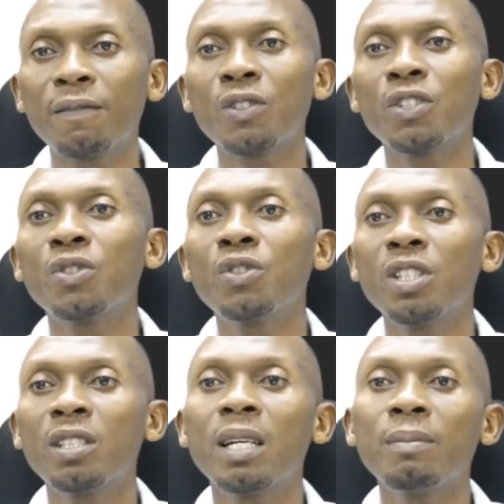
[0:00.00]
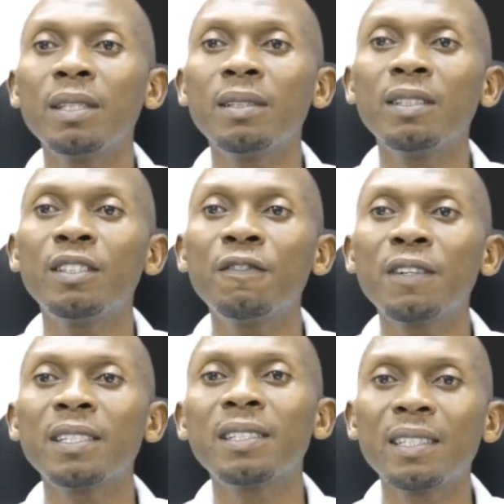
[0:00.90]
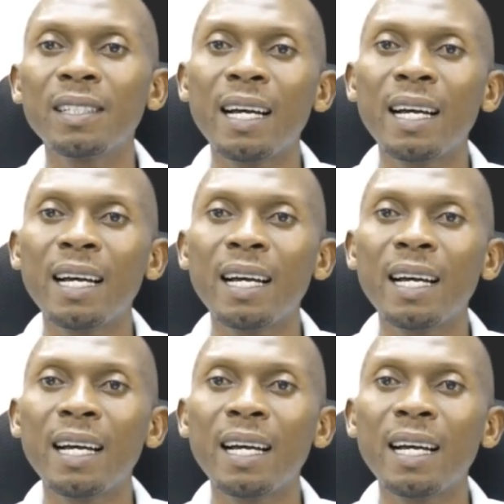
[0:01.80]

So it's used to determine the differences in